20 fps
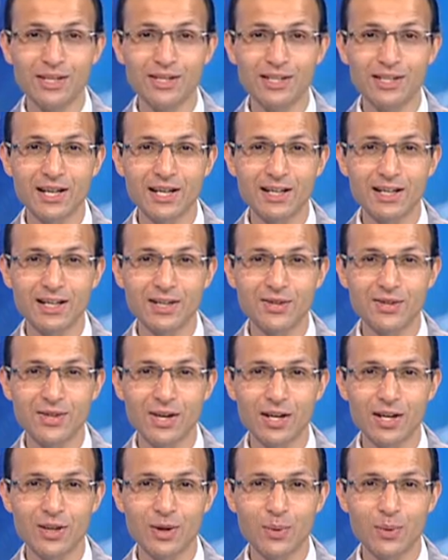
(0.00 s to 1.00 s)
starting
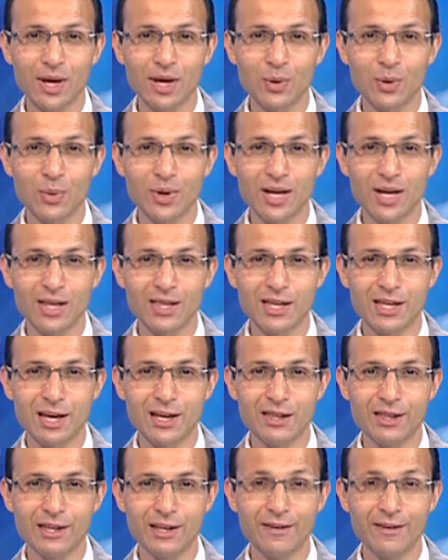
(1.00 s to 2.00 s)
straight away with
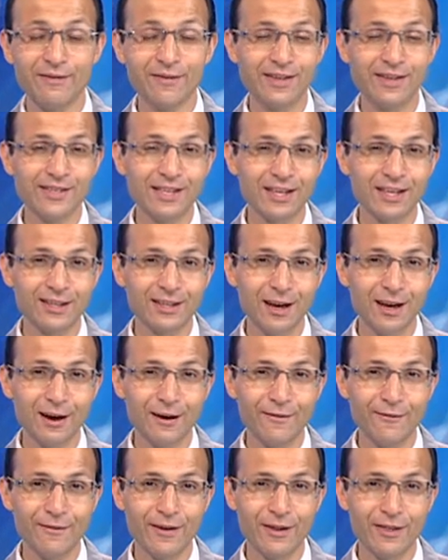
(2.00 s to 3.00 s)
the visit
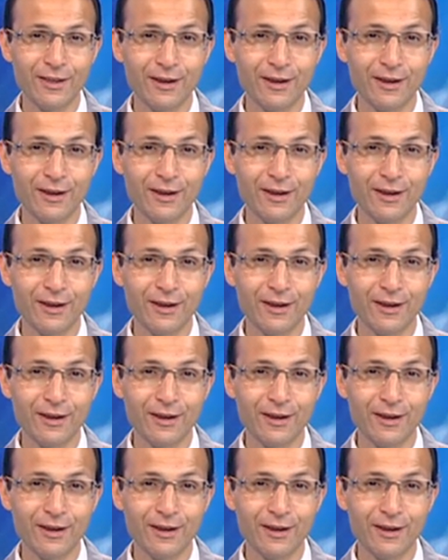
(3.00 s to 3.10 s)
of